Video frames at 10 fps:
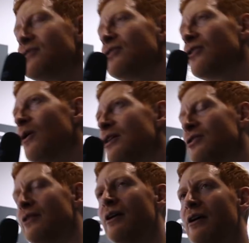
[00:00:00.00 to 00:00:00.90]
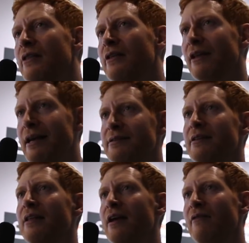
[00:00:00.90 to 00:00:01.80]
answer your question, the
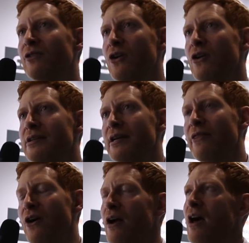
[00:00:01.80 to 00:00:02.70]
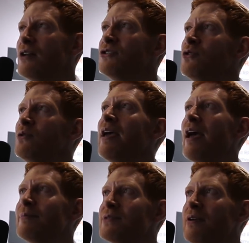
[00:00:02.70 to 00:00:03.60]
lesson that I've learned is that there are kind of two
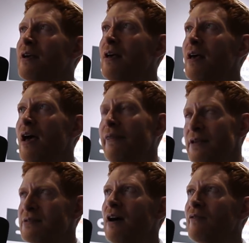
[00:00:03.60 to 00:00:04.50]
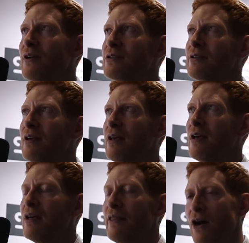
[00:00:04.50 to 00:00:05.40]
camps at this conference.
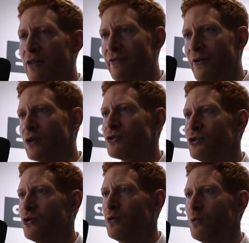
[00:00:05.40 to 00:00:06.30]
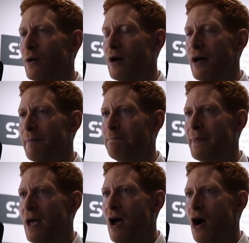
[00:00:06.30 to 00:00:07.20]
There are the folks who
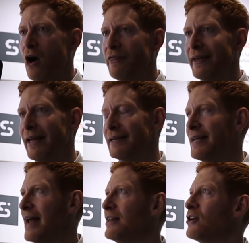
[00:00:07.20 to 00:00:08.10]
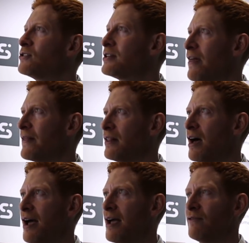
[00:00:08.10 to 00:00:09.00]
are thinking 10 years down the
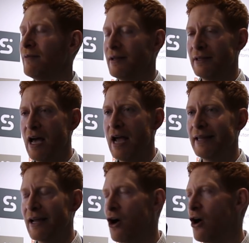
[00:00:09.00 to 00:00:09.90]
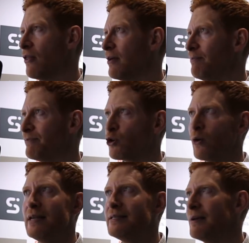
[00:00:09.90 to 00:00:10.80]
line, like all the
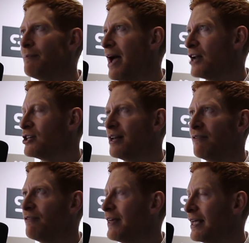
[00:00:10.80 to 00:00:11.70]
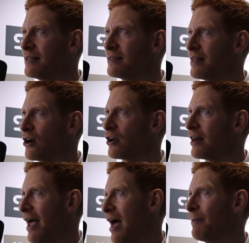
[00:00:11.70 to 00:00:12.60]
crazy imaginative things that are
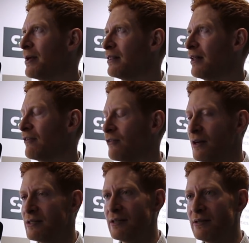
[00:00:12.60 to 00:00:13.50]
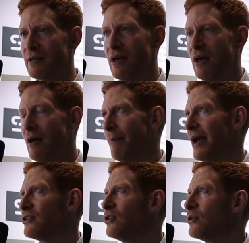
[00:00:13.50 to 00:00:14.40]
going to happen. Like, for instance,
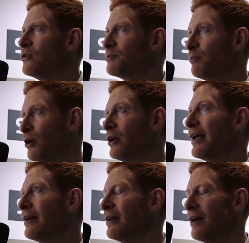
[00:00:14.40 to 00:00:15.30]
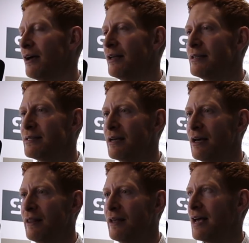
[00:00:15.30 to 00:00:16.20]
Mike Duke, who's brilliant. He's
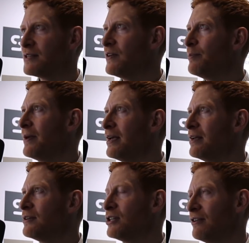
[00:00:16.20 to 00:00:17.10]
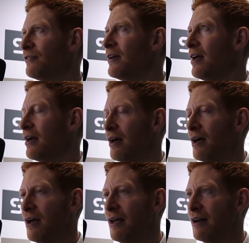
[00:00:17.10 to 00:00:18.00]
the SVP, Chief
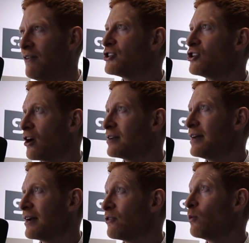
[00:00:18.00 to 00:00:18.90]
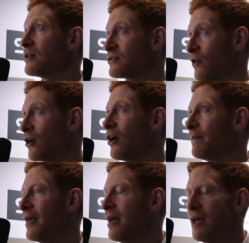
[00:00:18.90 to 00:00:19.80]
Innovation Architect for Wells
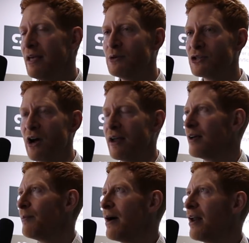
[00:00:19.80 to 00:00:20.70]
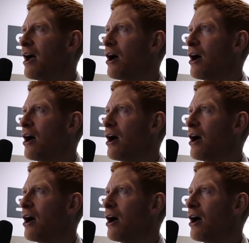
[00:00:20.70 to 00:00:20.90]
Fargo. He was talking about